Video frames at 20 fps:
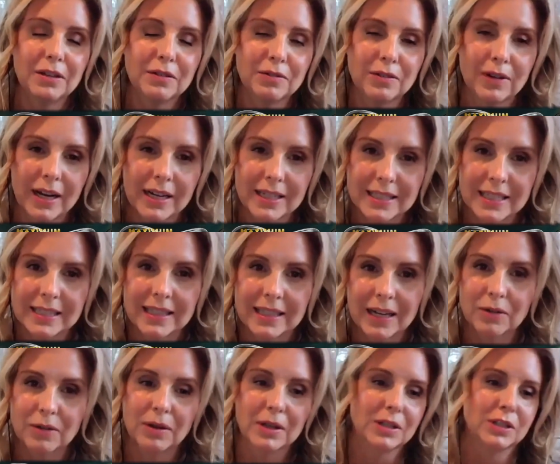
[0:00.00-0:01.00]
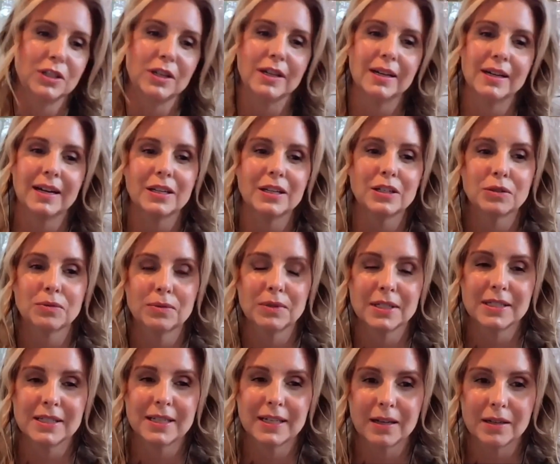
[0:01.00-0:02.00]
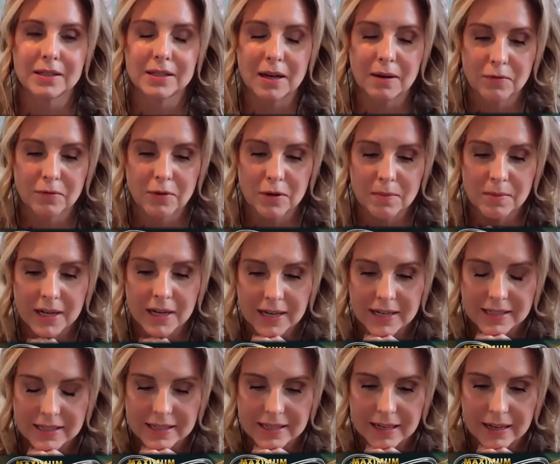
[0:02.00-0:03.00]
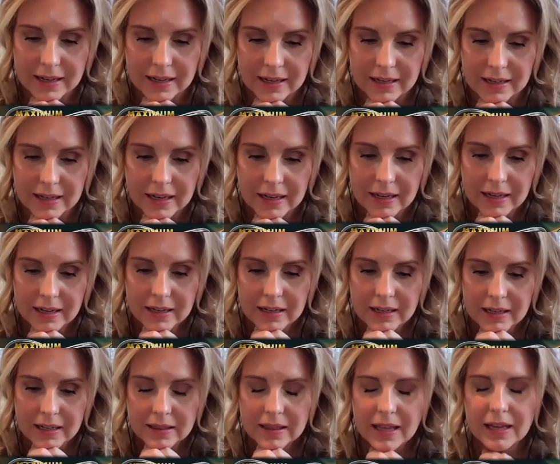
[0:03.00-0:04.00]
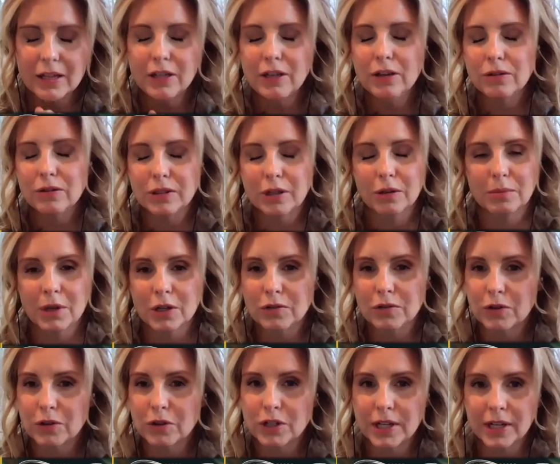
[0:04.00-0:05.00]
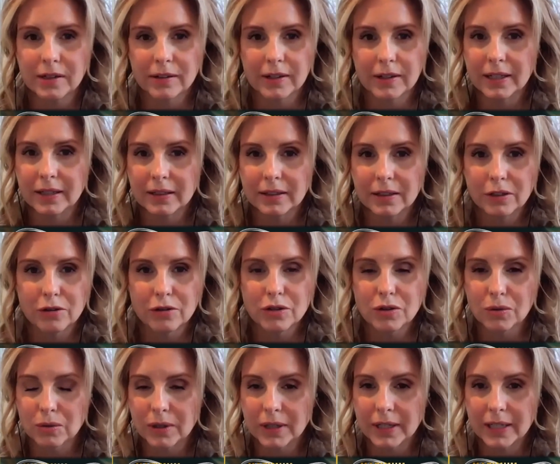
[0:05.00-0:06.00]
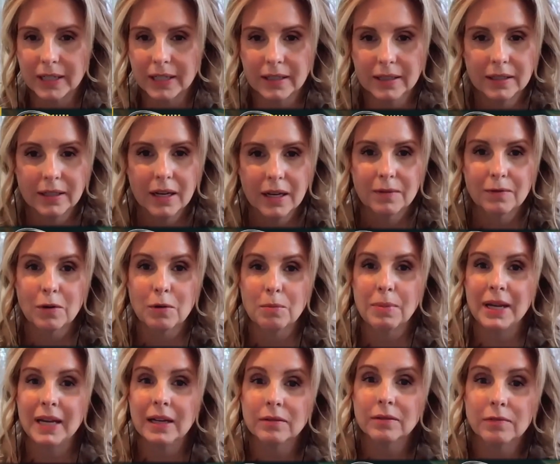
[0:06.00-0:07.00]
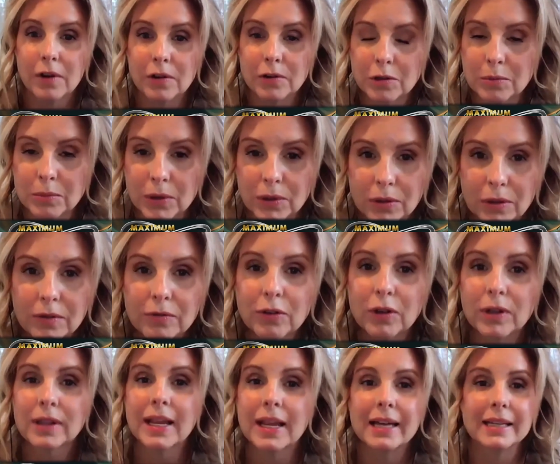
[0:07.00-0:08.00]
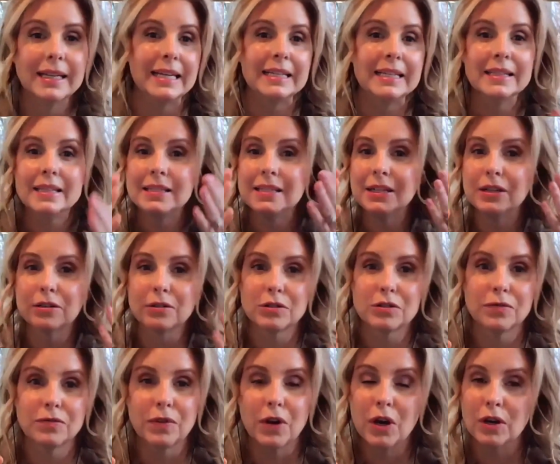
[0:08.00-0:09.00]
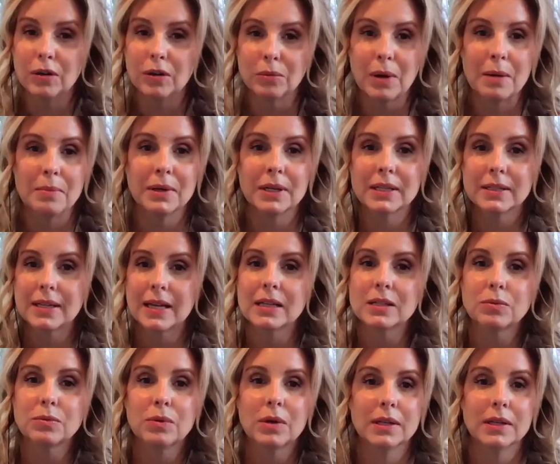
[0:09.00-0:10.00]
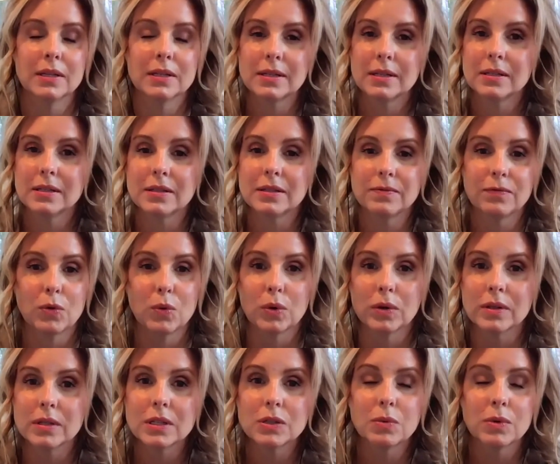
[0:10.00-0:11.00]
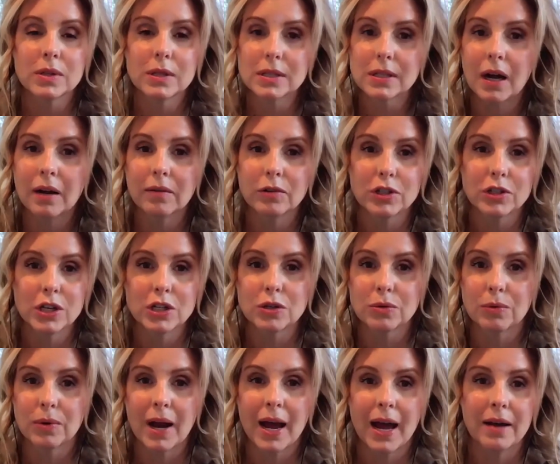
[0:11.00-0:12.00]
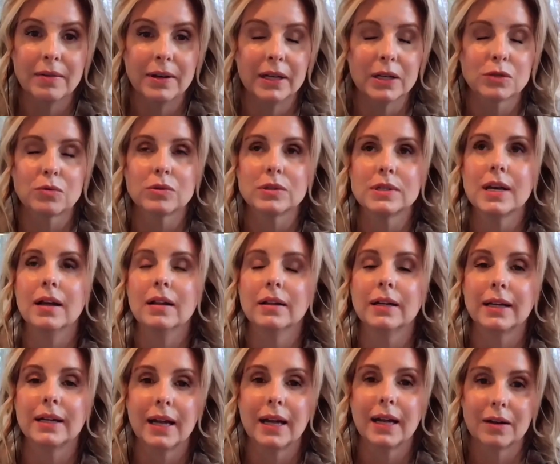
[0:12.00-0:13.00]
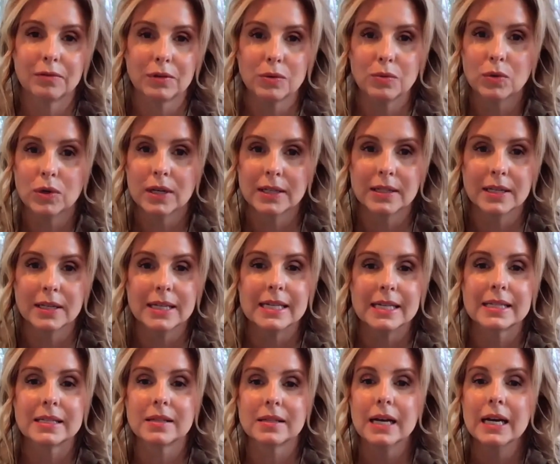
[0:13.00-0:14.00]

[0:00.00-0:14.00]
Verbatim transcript: you for asking that question. And I just want to st- stop for a minute and say, thank you so much for sharing your story, for being vulnerable, for letting the tears fall, right? Because that's what this is for. This is yes. what this conversation we're having is we're telling yeah. everyone that is